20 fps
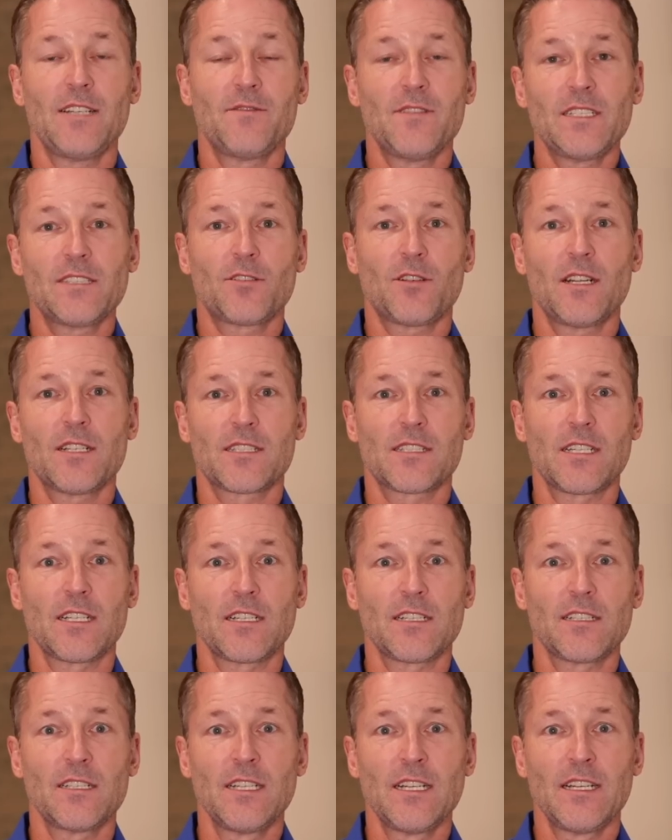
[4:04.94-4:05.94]
of
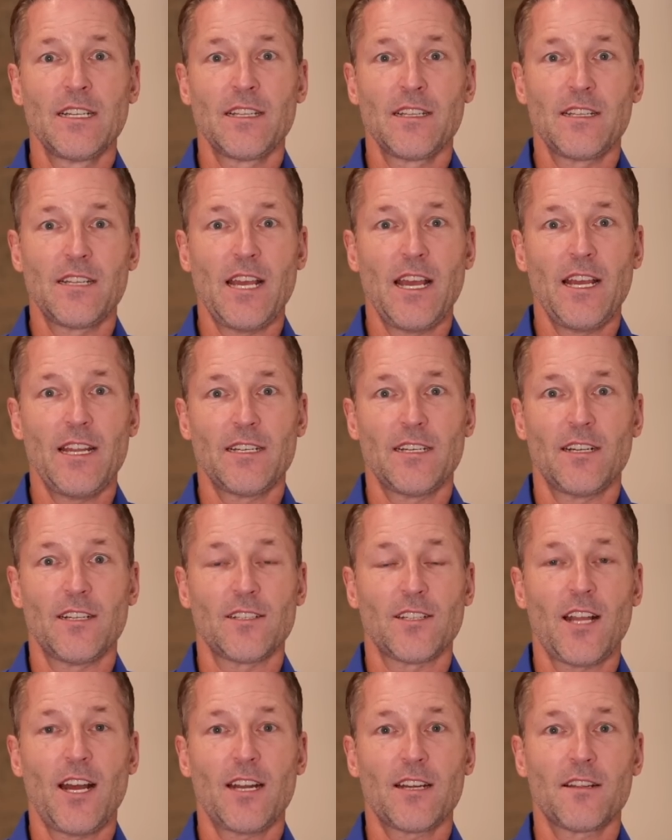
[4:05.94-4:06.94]
interesting that a
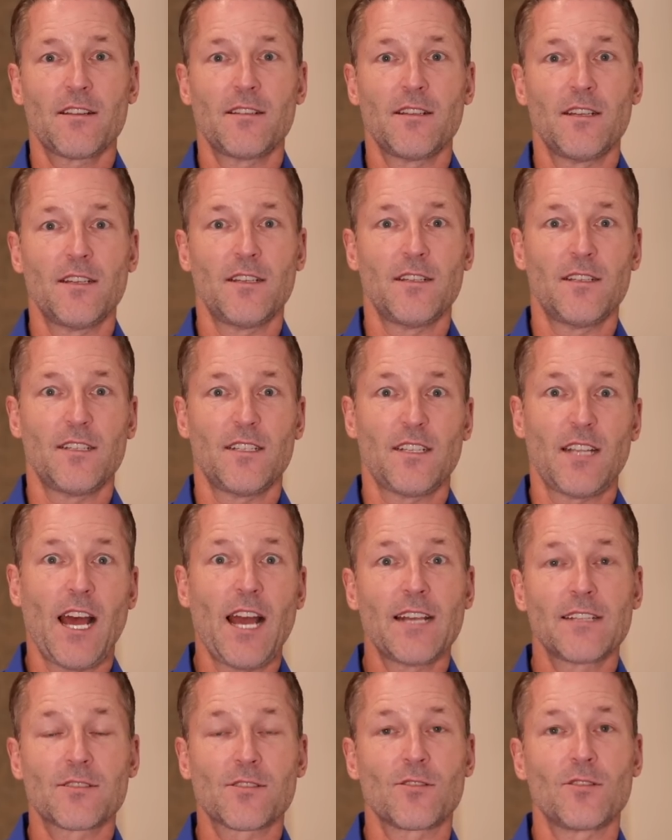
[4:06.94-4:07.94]
lot of the
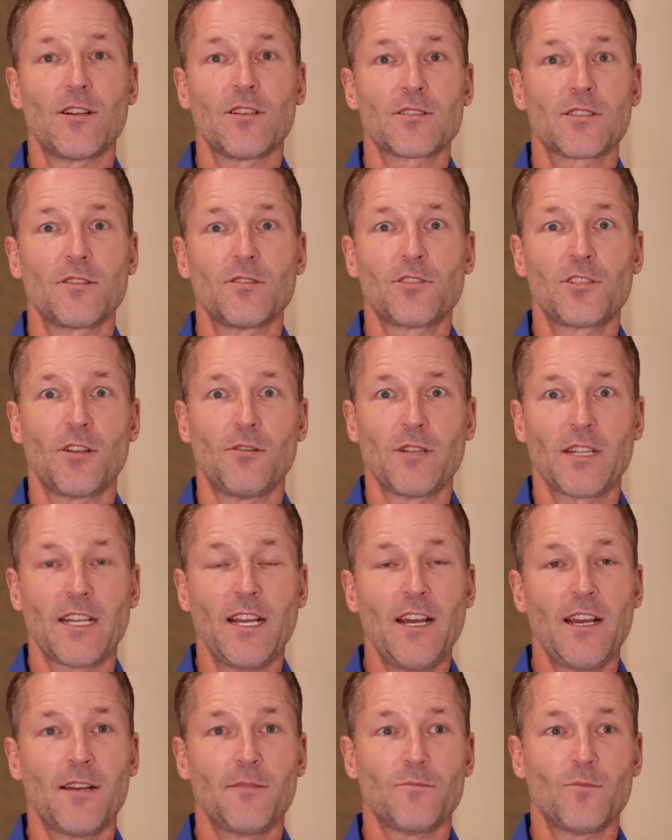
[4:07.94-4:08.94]
lies are also showing
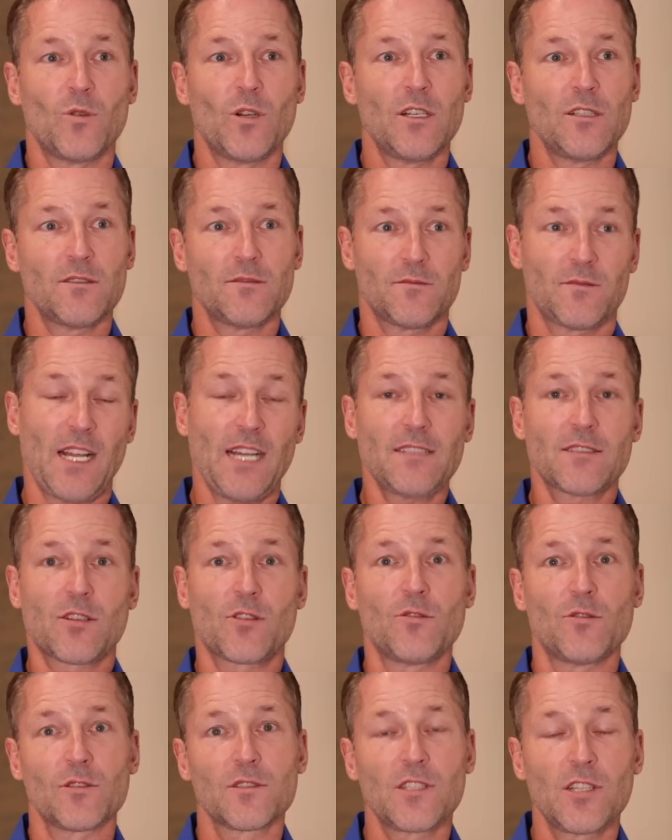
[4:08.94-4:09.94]
up. Well, that's
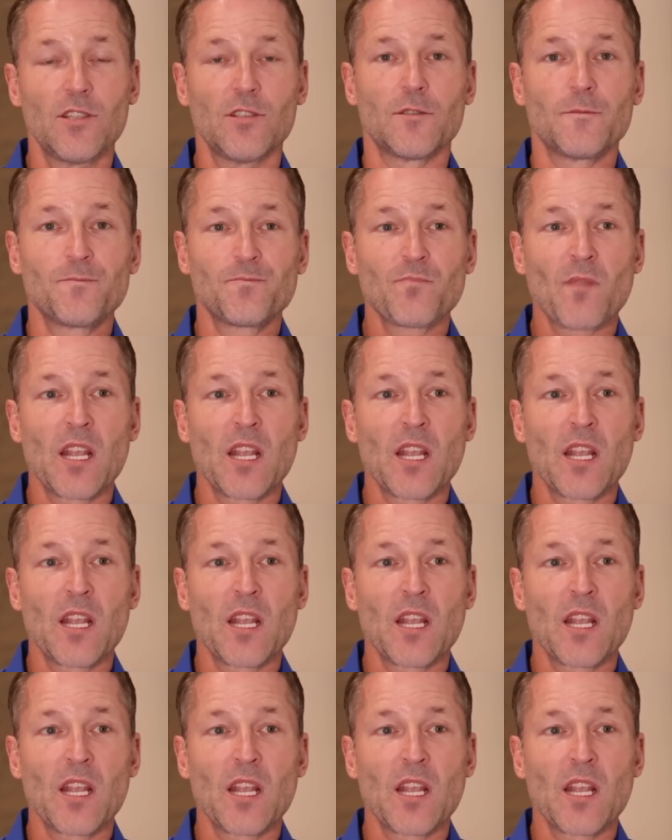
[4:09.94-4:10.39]
cool too.